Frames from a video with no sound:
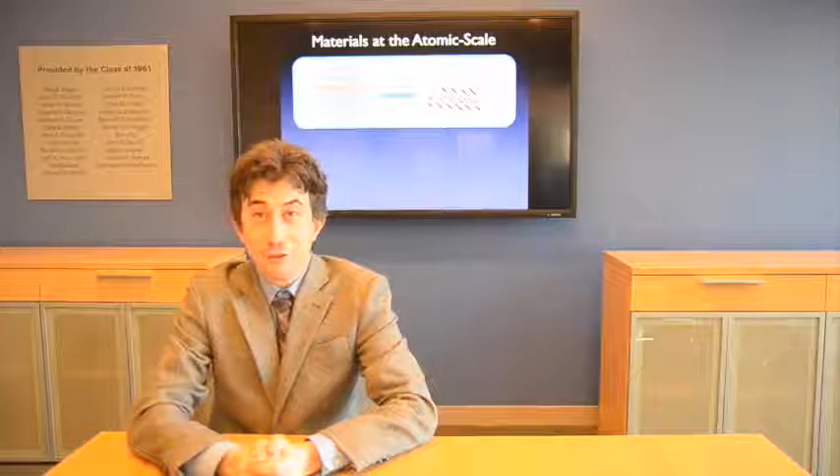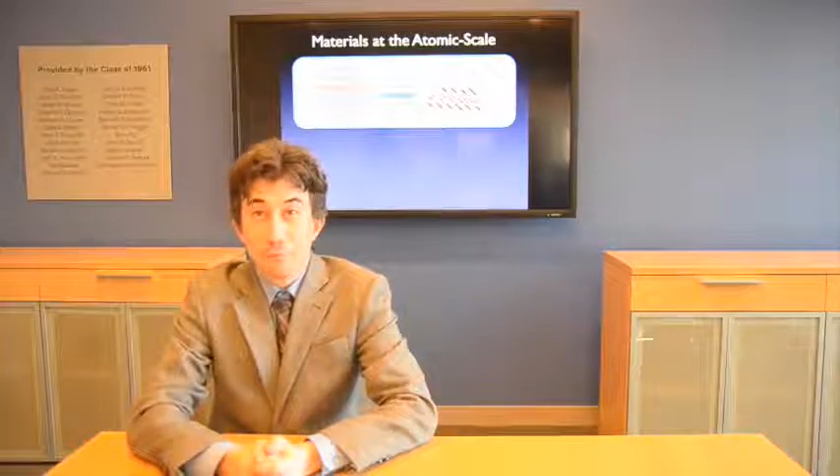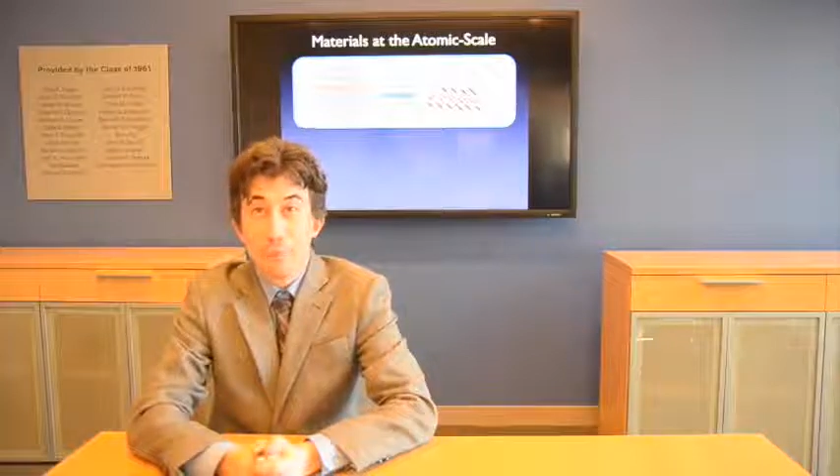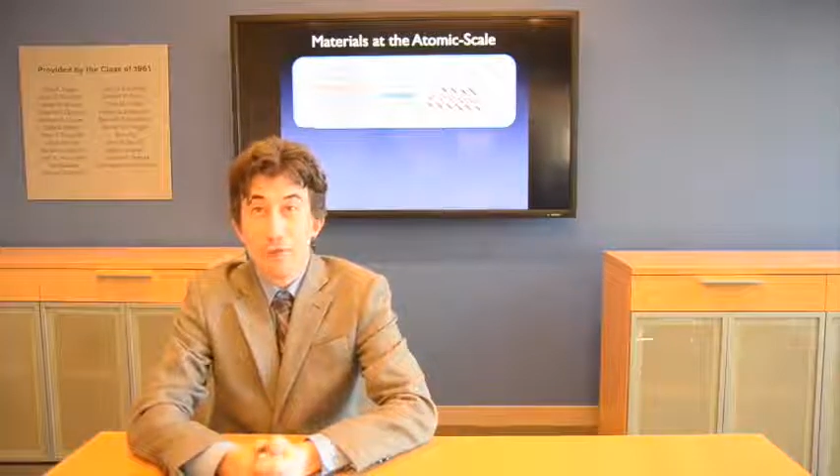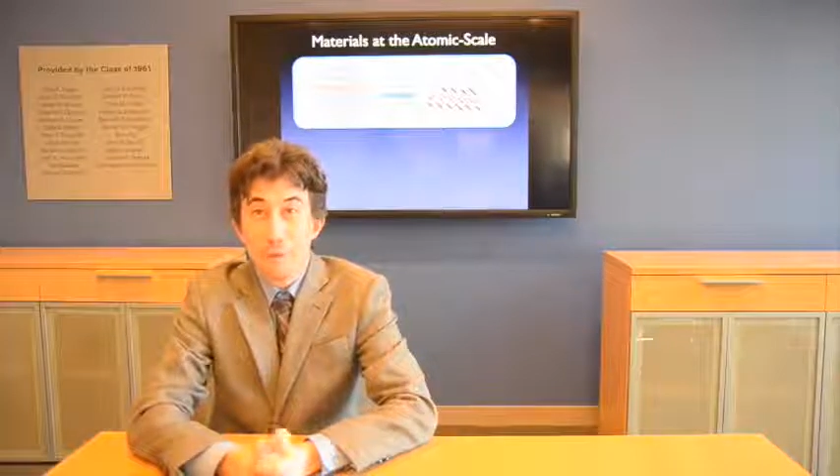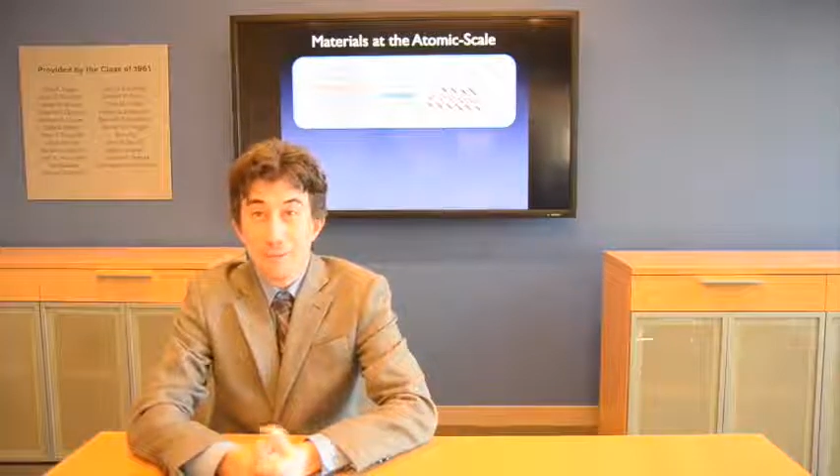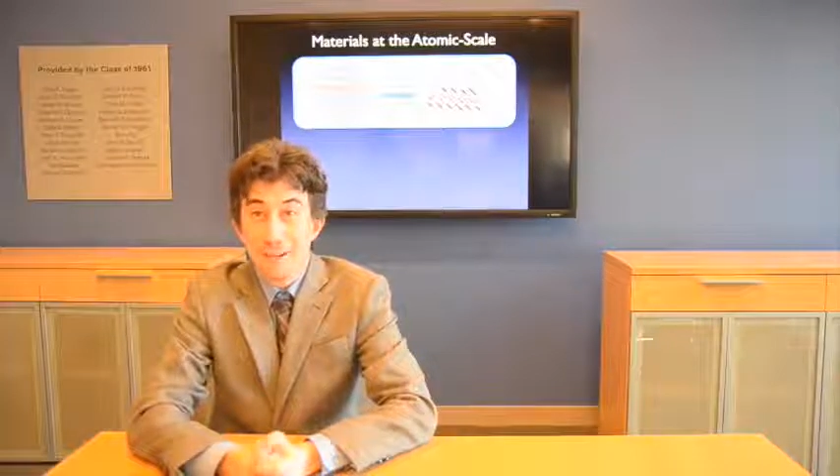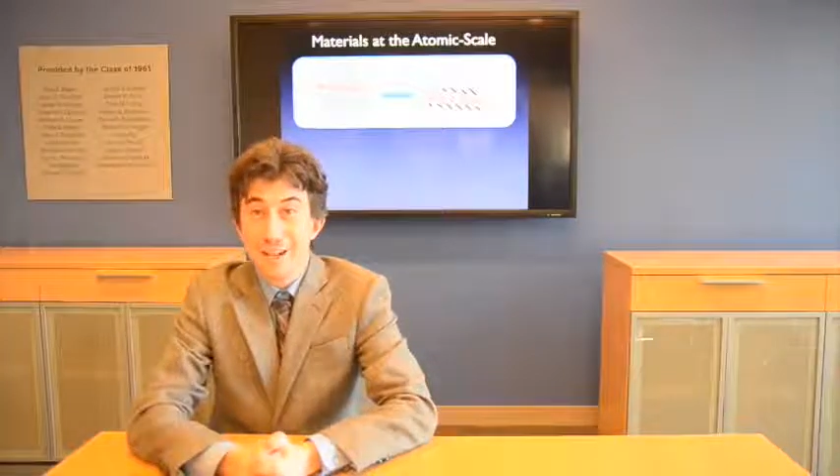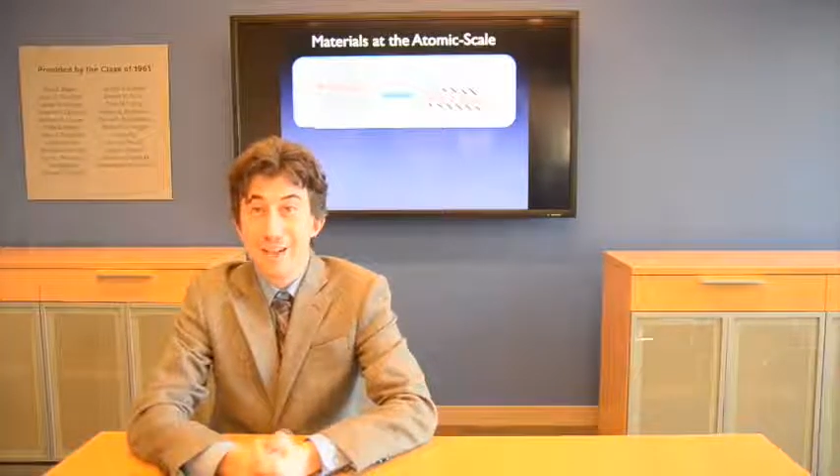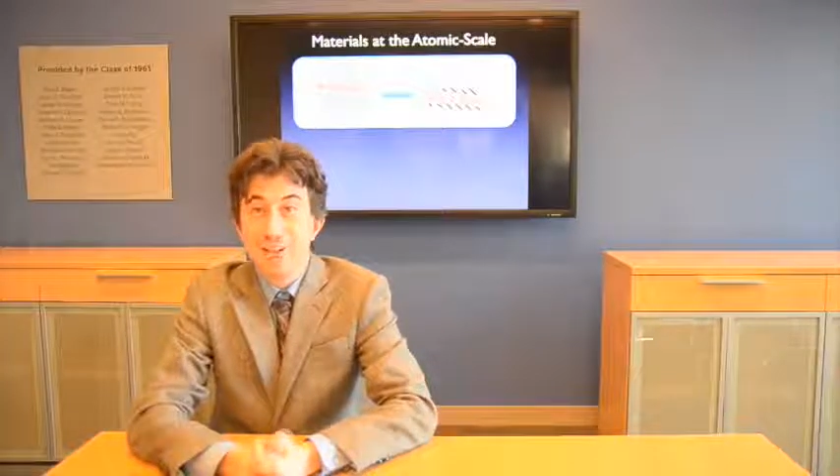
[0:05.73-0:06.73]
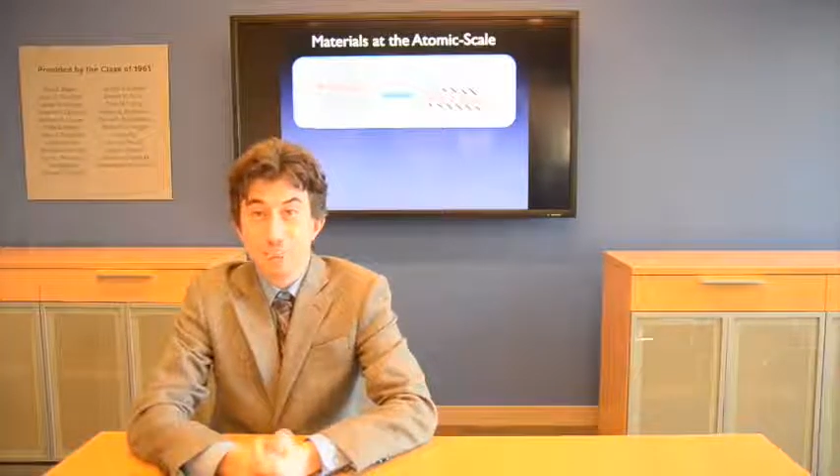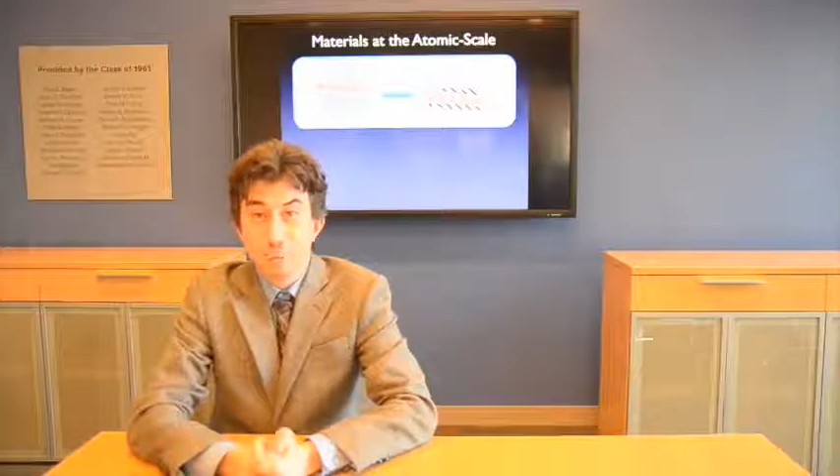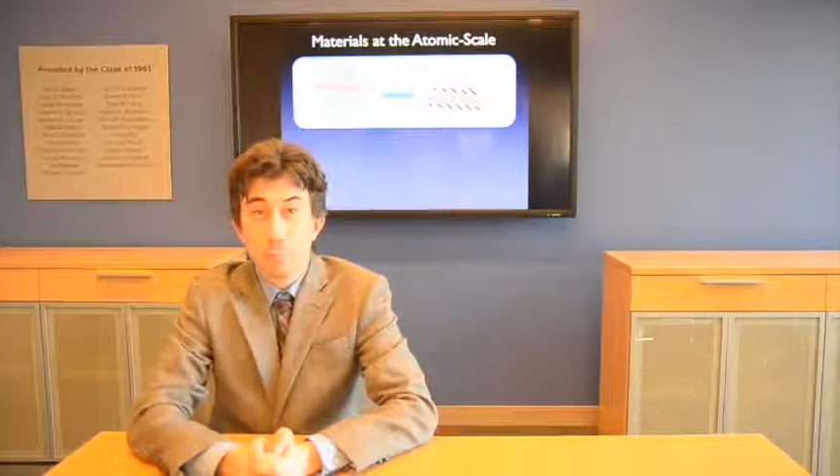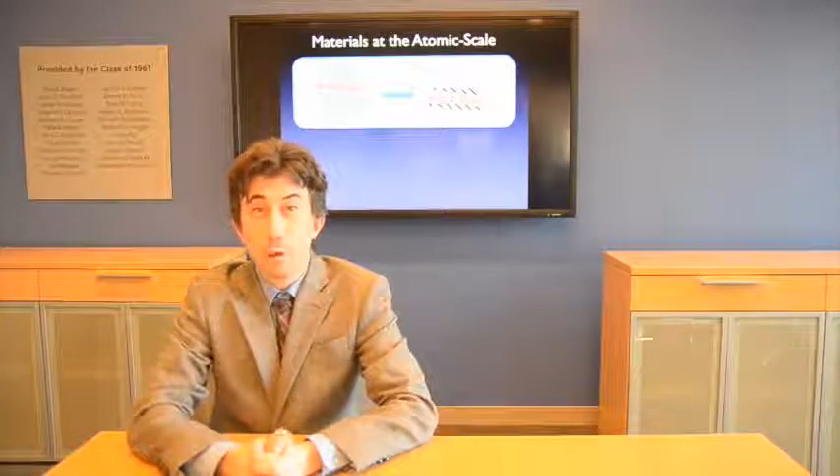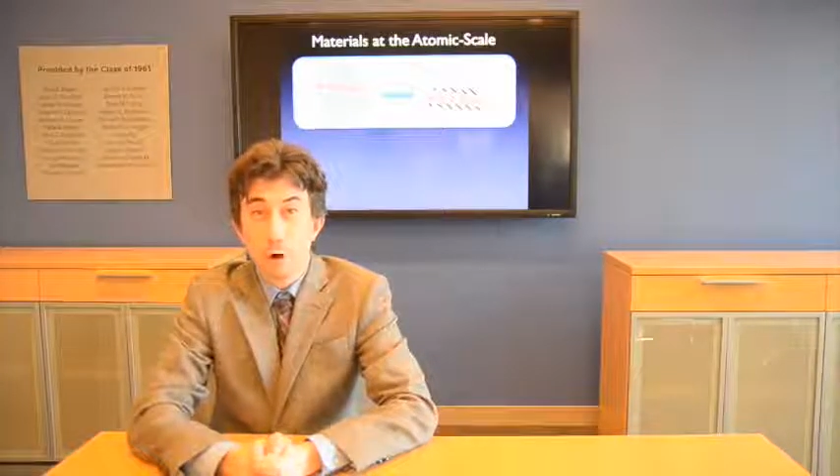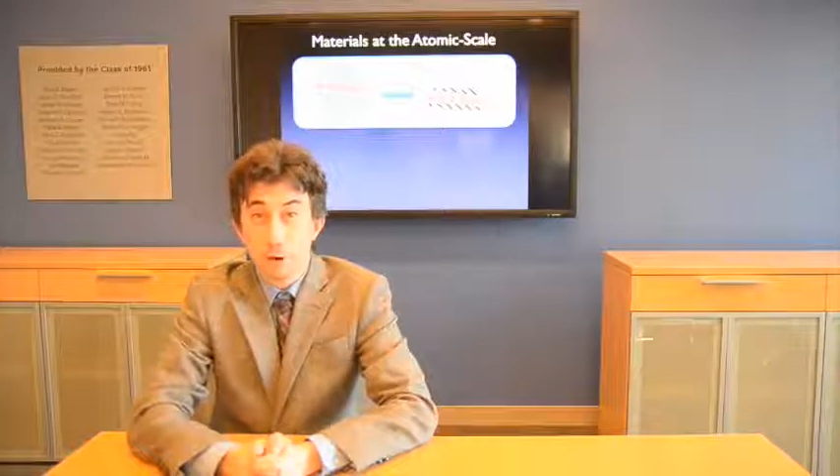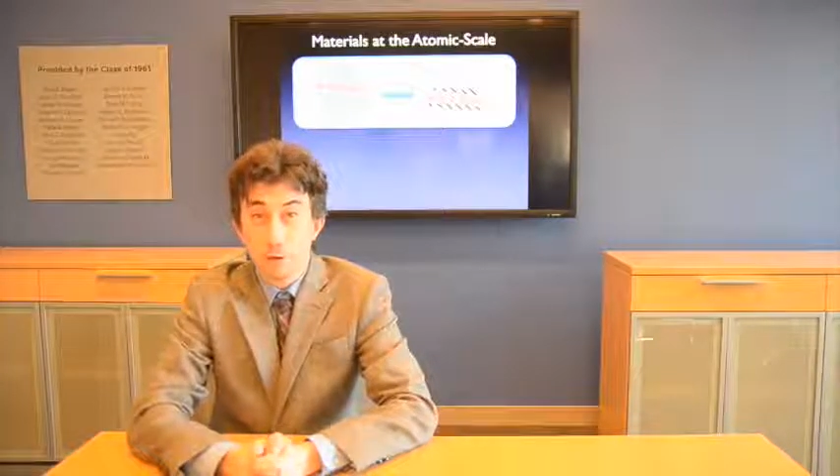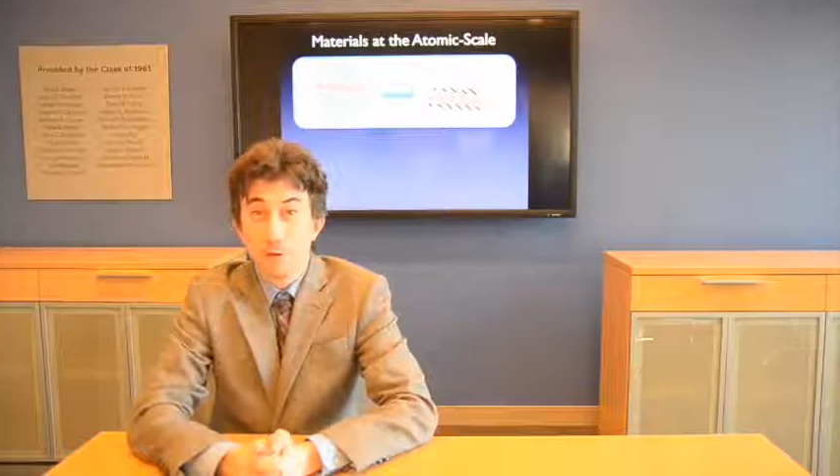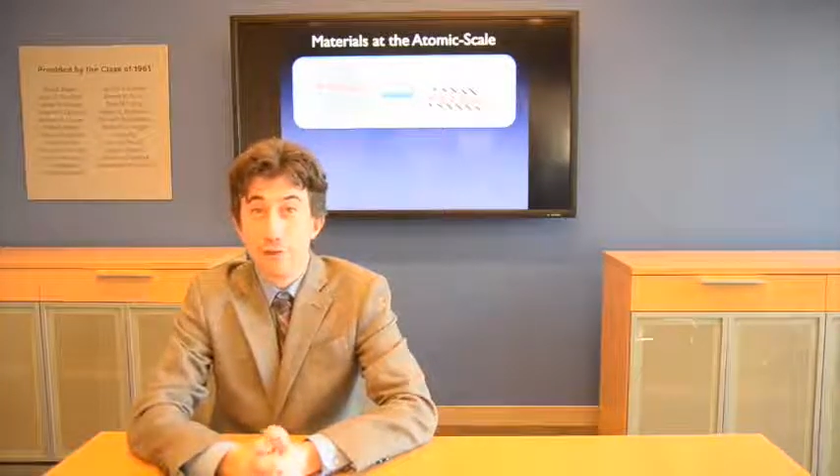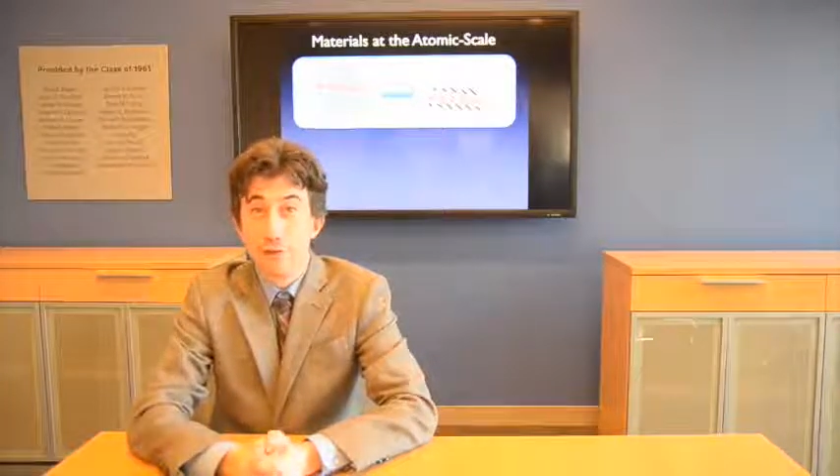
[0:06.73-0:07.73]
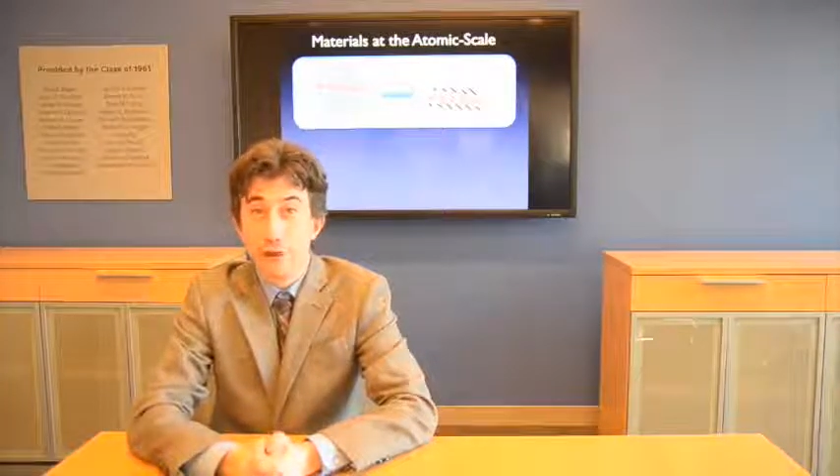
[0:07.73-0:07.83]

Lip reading: has become an integral part